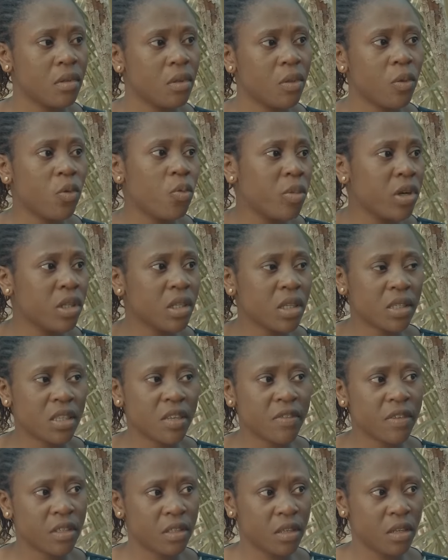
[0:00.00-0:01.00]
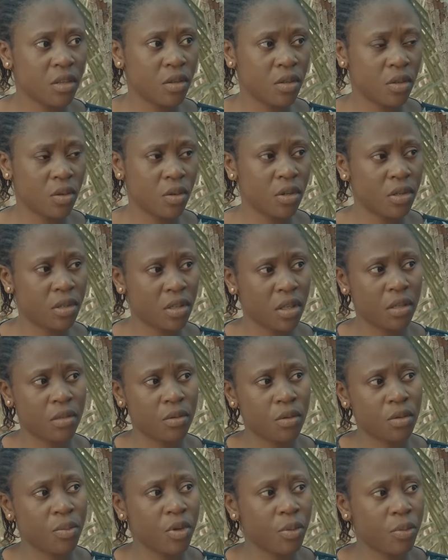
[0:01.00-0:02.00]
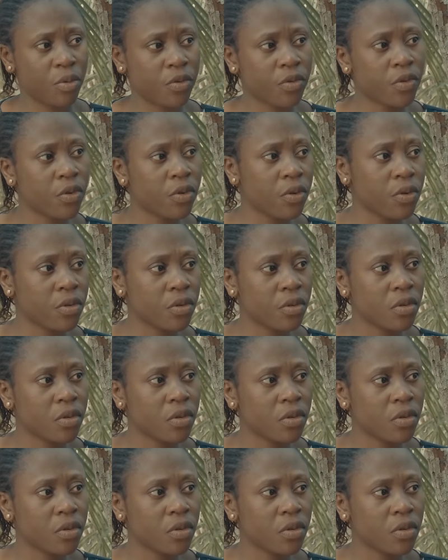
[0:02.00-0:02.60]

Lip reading: No man has ever said such thing to me before.